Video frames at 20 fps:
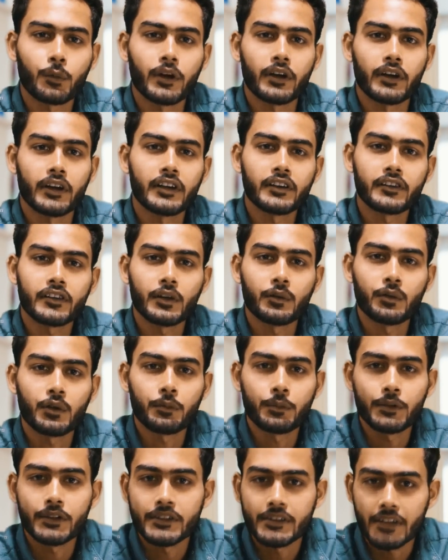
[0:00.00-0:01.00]
where Etsy
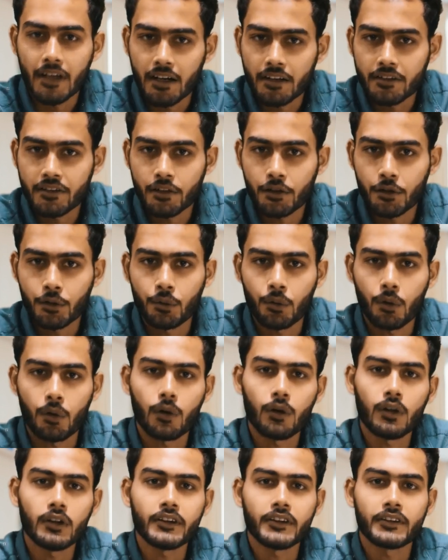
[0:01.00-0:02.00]
would be charging you
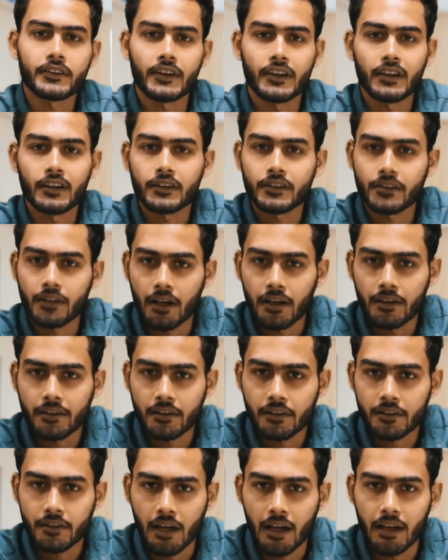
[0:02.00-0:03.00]
all the seller
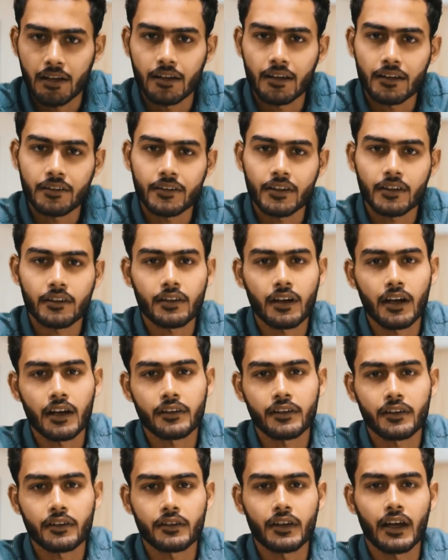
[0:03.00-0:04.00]
charges and listing
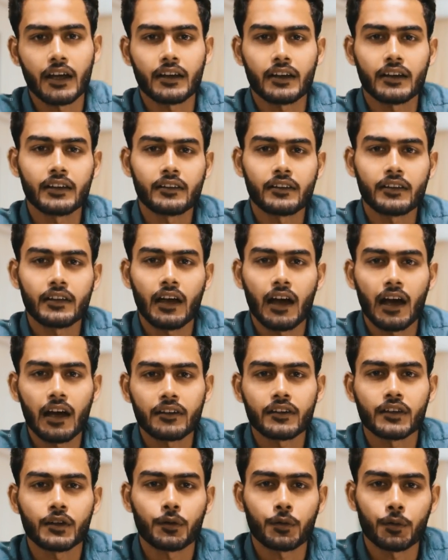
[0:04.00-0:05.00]
charges that Etsy
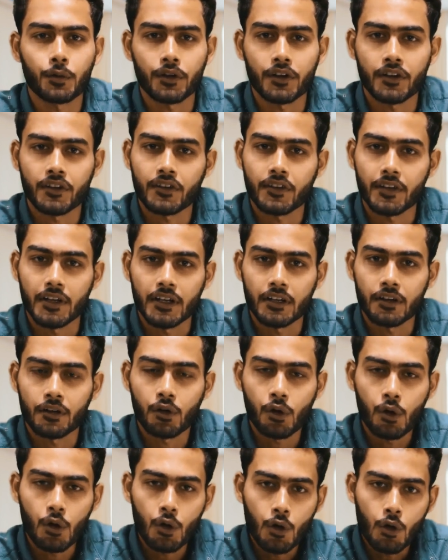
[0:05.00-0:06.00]
has for its seller.
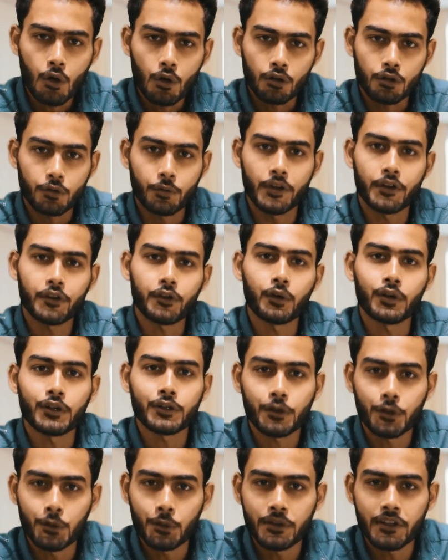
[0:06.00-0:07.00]
So once you are
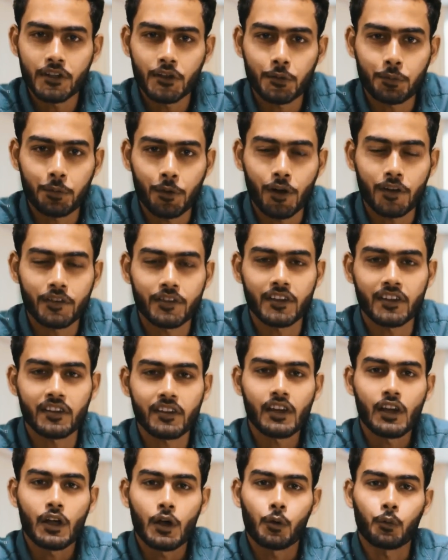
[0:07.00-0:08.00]
through this
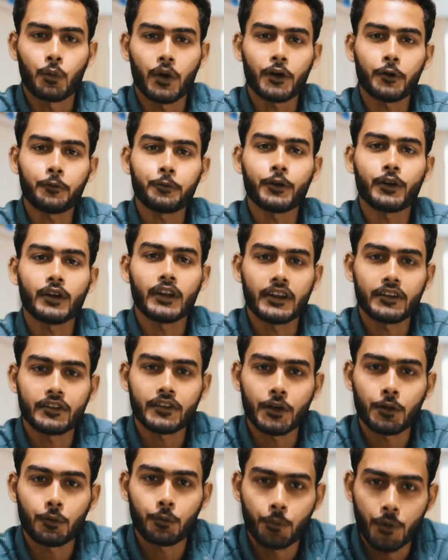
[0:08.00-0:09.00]
process, one of your
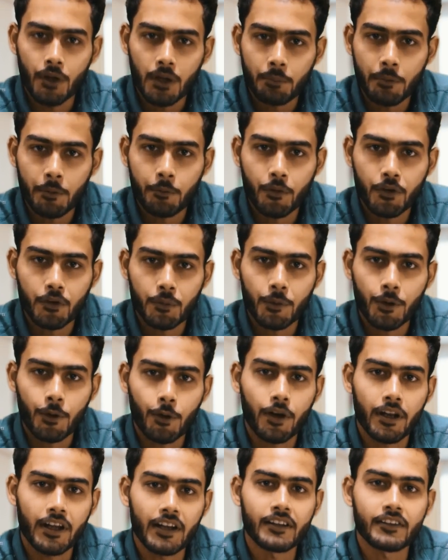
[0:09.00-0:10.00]
listing will be visible
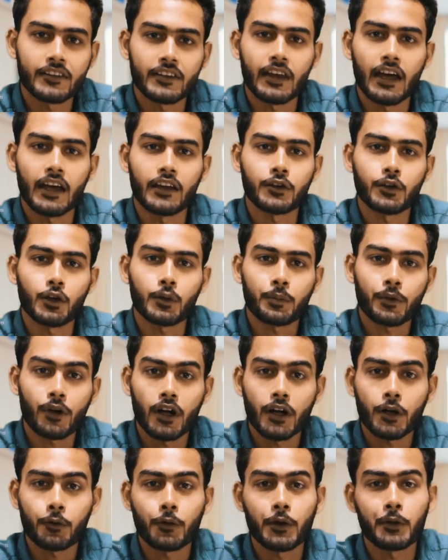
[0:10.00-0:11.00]
on Etsy and your
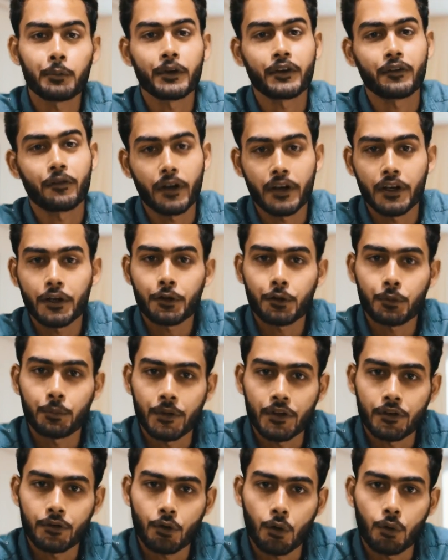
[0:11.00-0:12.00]
product will be ready to
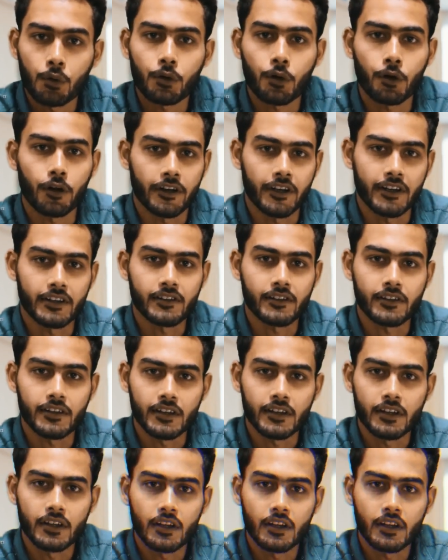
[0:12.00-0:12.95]
be sold on Etsy.